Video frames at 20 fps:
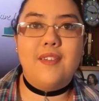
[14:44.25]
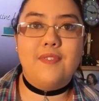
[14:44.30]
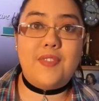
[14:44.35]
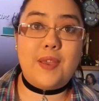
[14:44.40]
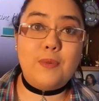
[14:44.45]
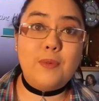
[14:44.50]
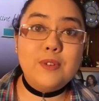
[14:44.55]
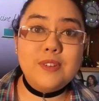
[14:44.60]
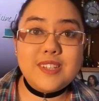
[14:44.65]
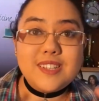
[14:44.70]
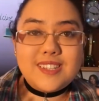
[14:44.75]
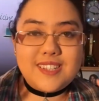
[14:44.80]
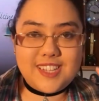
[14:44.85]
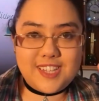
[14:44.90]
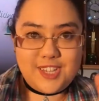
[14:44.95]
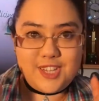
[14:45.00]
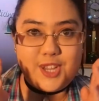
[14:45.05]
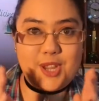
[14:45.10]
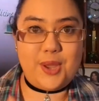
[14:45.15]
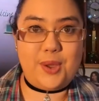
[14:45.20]
They want to
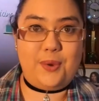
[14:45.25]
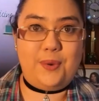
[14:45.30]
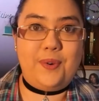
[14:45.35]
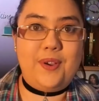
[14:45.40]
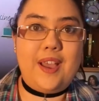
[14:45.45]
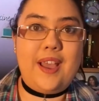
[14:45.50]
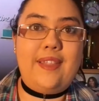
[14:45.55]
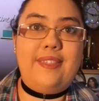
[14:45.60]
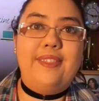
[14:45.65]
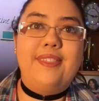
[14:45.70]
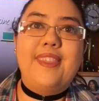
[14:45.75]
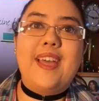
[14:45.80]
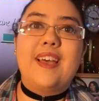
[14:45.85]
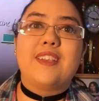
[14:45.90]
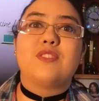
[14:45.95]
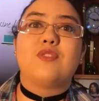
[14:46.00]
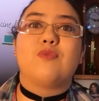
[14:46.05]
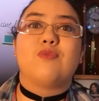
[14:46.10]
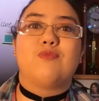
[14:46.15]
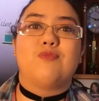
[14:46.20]
see you, and
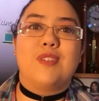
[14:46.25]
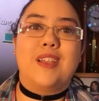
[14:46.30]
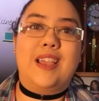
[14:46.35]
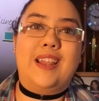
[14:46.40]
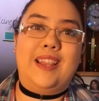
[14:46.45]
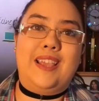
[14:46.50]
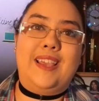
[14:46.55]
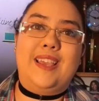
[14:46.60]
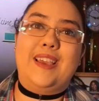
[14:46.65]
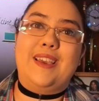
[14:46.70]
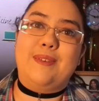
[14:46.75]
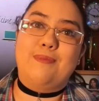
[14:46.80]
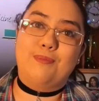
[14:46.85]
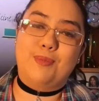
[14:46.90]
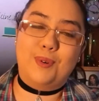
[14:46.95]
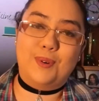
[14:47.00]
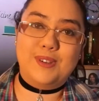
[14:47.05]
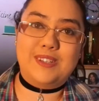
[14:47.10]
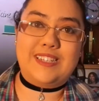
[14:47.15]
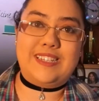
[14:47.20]
that's really
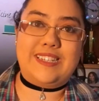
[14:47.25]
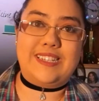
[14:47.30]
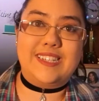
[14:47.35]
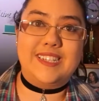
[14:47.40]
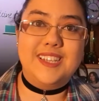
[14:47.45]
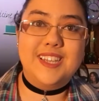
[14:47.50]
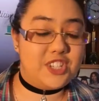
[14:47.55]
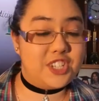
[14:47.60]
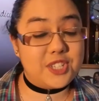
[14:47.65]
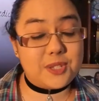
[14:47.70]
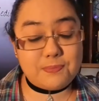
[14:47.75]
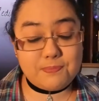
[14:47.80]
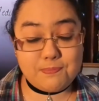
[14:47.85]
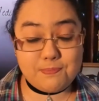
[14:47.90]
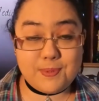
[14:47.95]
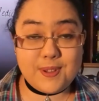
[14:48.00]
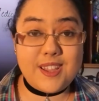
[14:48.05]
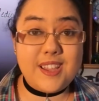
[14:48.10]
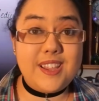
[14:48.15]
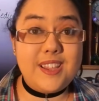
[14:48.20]
important. Just
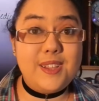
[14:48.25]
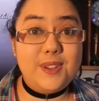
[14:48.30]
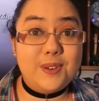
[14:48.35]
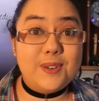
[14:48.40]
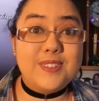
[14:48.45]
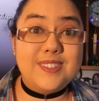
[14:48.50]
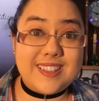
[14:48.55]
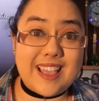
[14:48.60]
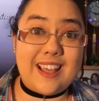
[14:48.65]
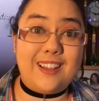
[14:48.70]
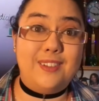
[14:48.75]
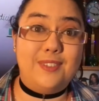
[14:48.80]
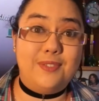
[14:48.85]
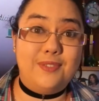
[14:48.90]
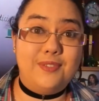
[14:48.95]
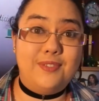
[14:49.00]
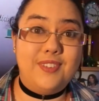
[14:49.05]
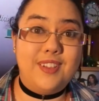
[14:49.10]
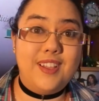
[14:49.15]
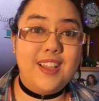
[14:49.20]
be
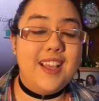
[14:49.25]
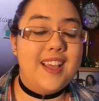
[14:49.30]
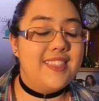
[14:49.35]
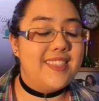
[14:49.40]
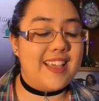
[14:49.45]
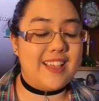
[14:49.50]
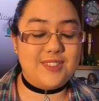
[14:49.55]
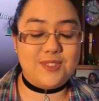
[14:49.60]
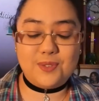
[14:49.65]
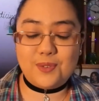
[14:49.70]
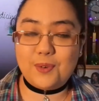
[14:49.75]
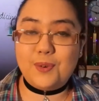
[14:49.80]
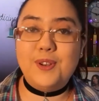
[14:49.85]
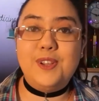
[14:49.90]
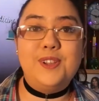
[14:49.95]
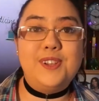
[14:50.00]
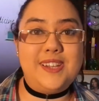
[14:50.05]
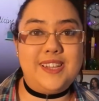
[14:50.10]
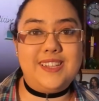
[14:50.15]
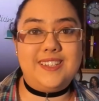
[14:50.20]
yourself. That's all
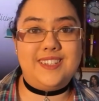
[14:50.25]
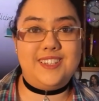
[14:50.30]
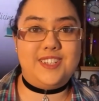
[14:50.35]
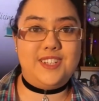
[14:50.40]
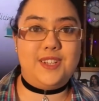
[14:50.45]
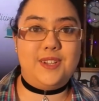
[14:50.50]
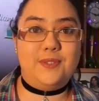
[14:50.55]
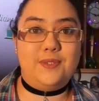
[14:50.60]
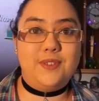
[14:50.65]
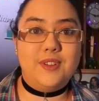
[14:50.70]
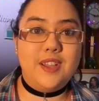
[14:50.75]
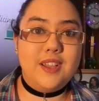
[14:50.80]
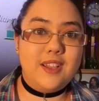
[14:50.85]
you need to do.